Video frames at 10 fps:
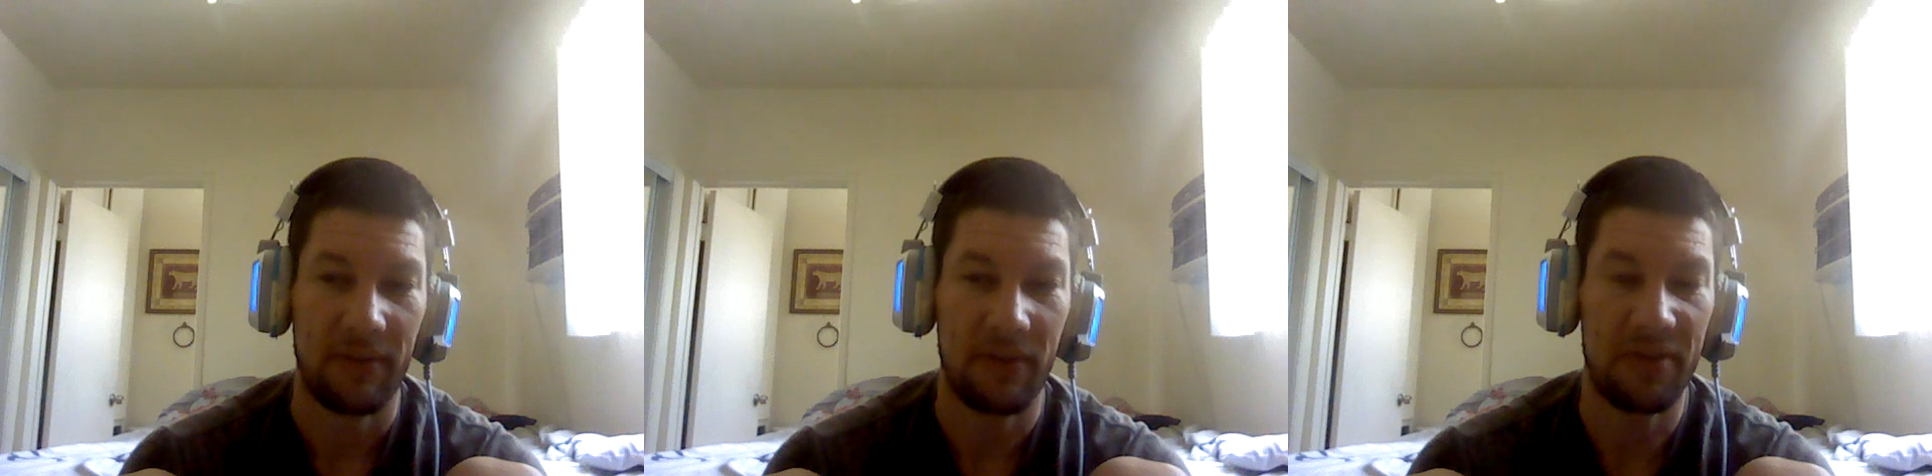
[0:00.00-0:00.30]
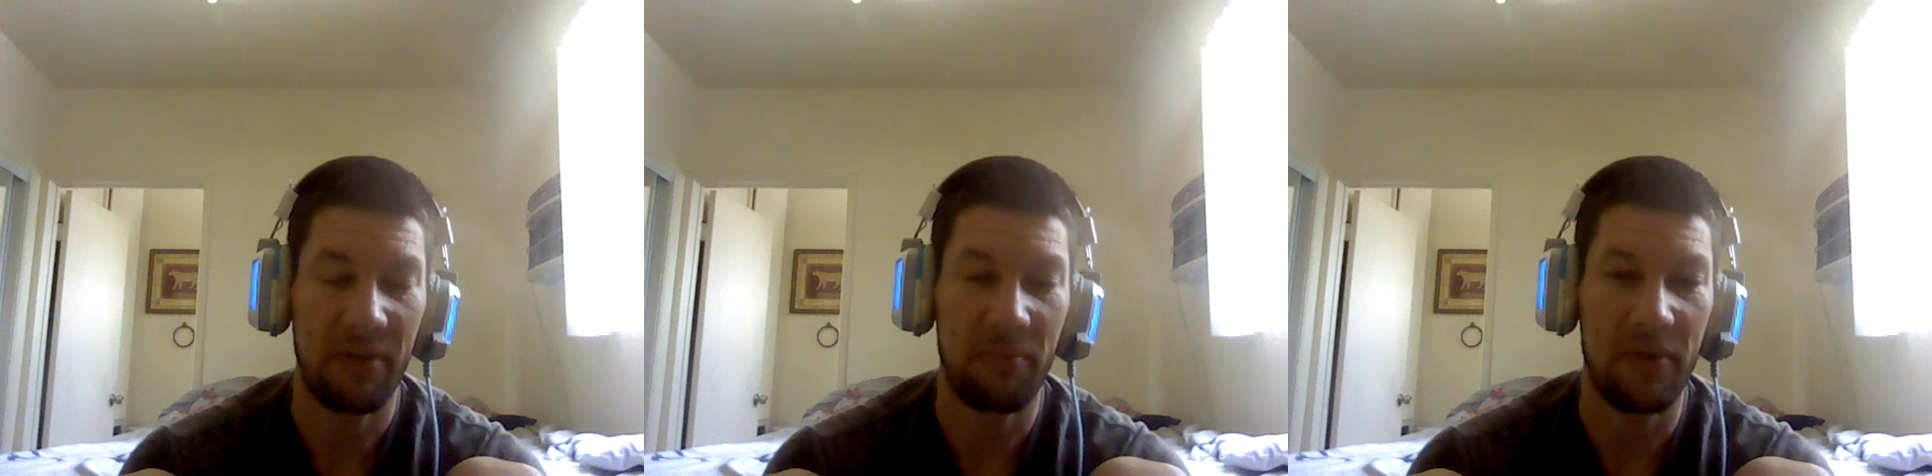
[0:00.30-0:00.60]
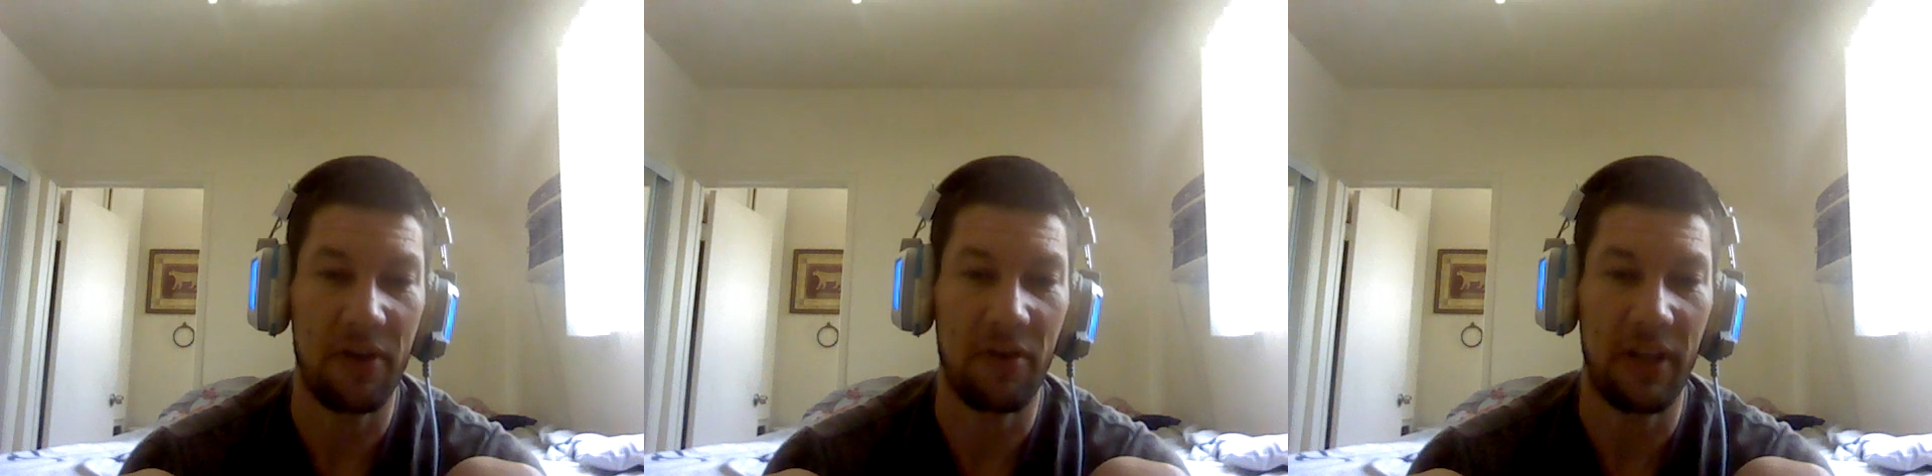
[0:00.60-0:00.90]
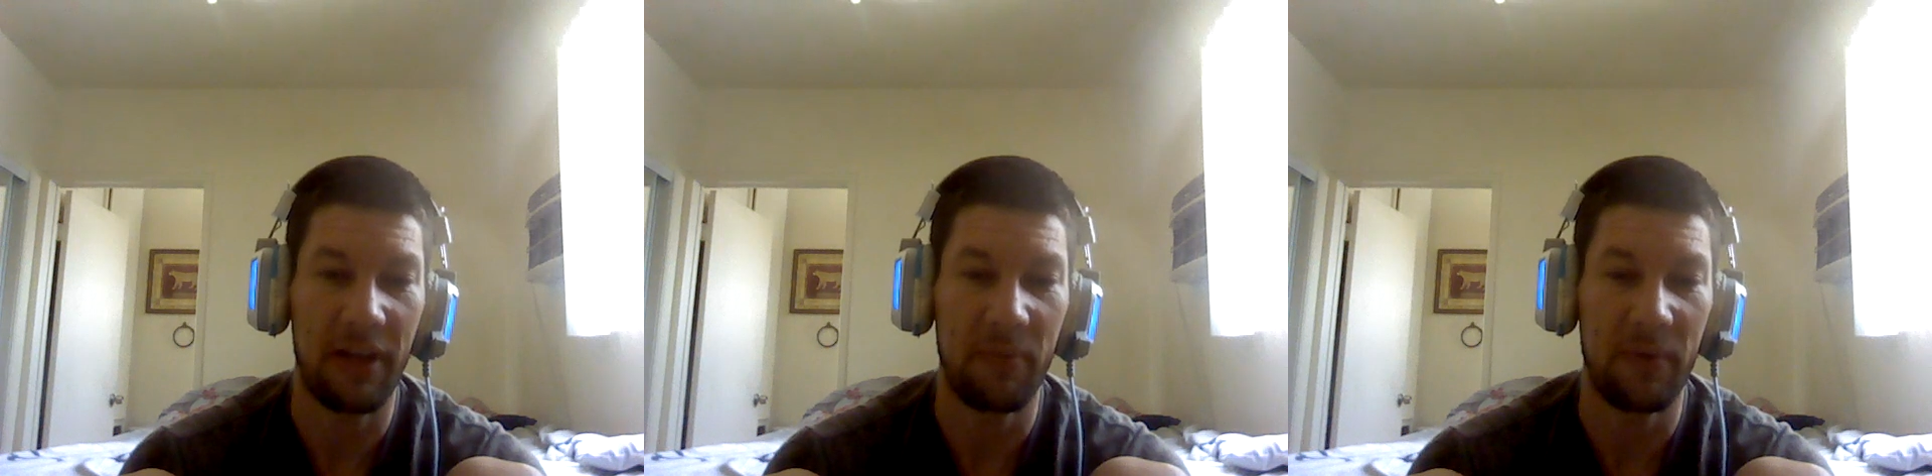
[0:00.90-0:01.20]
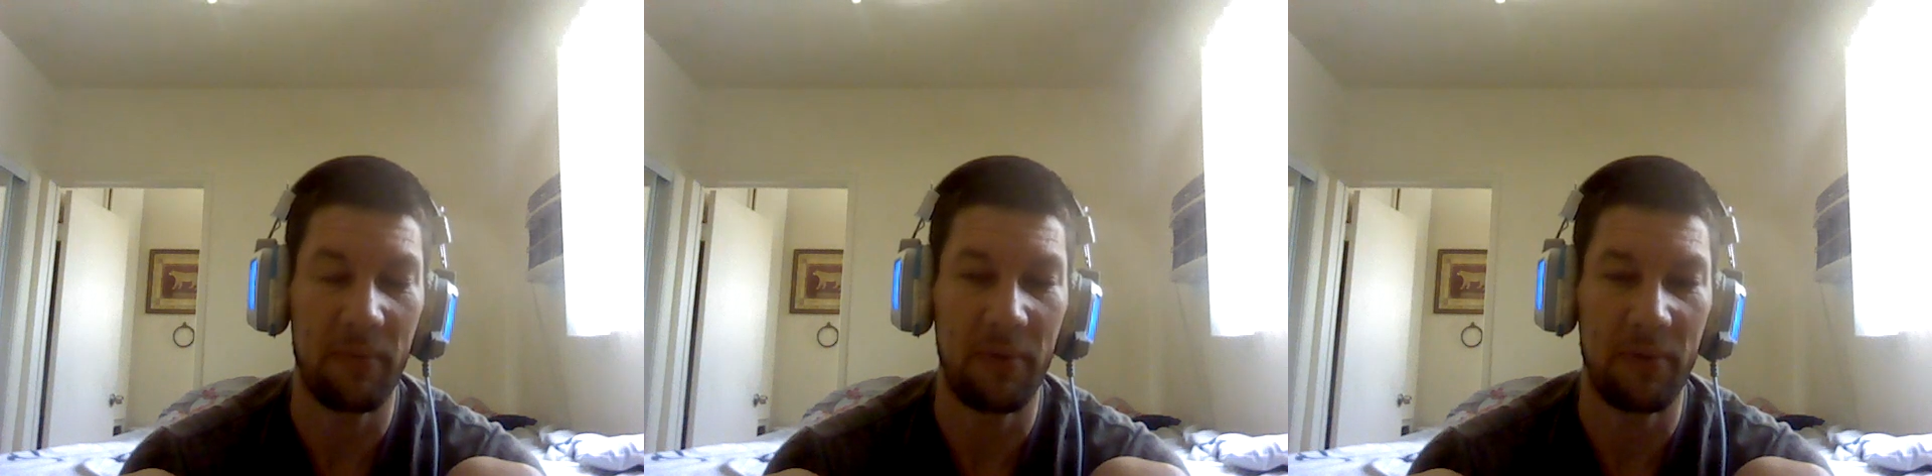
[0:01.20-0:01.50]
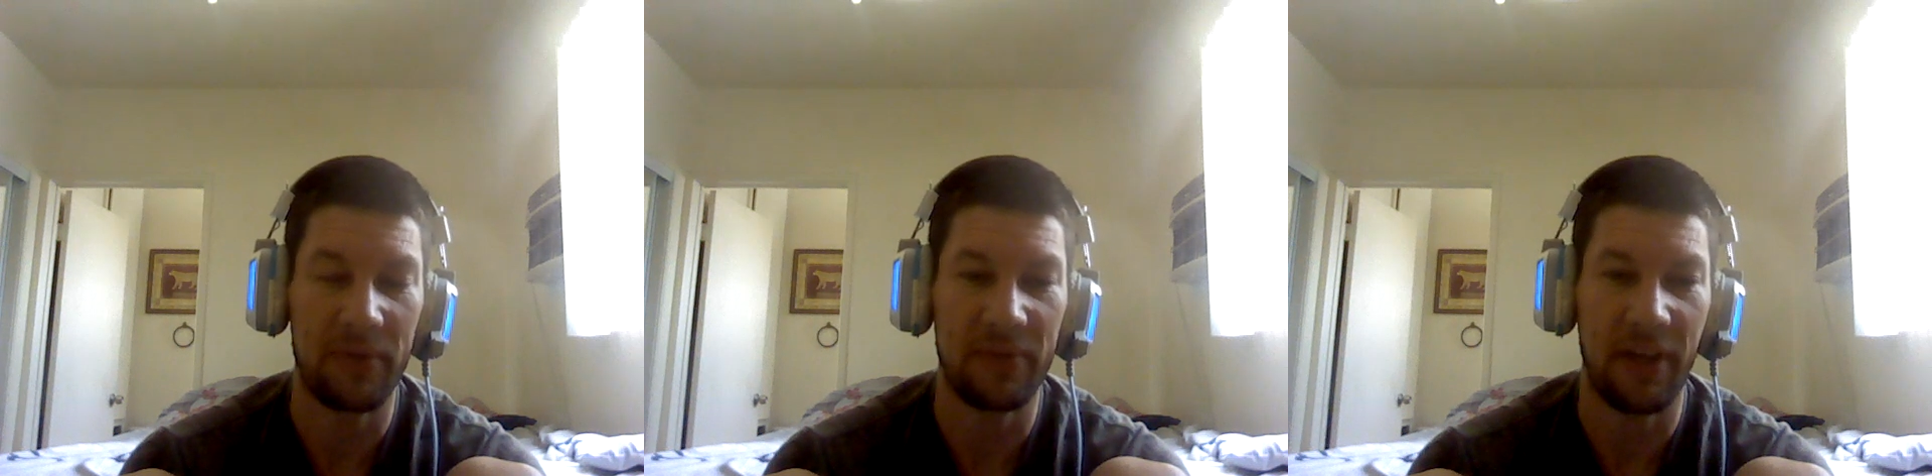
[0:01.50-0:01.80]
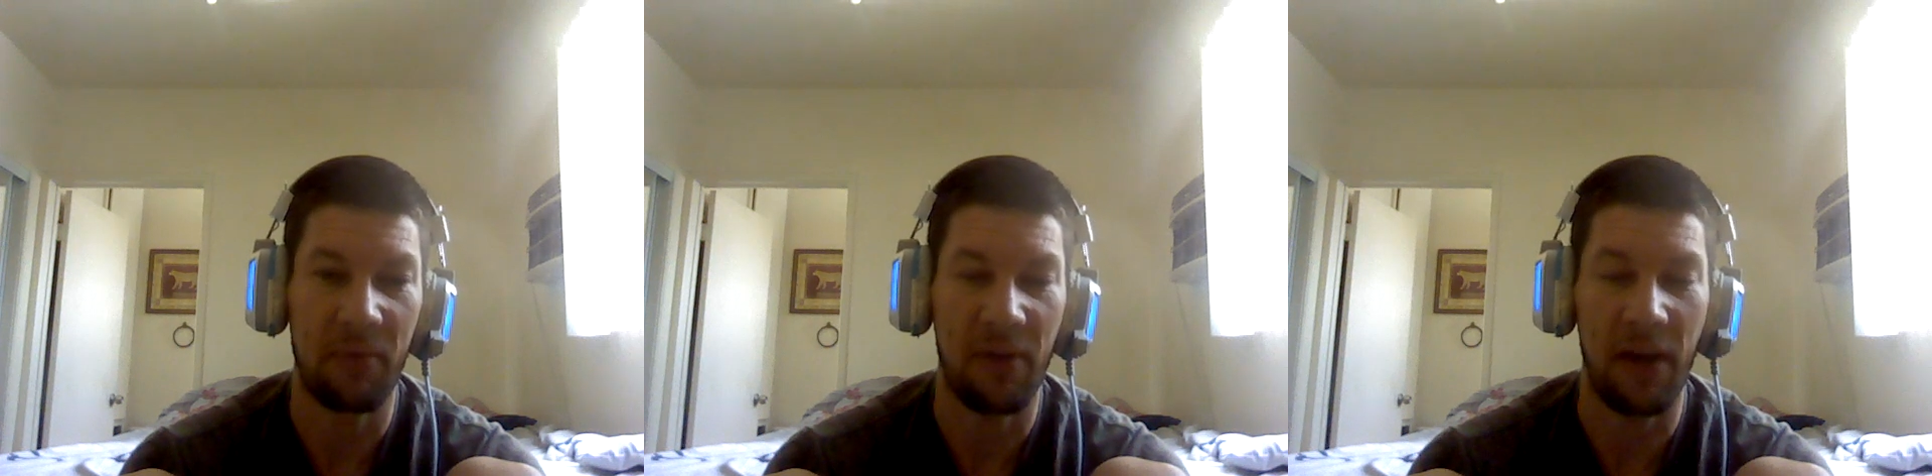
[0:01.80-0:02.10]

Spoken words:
There's a lot of people say, well,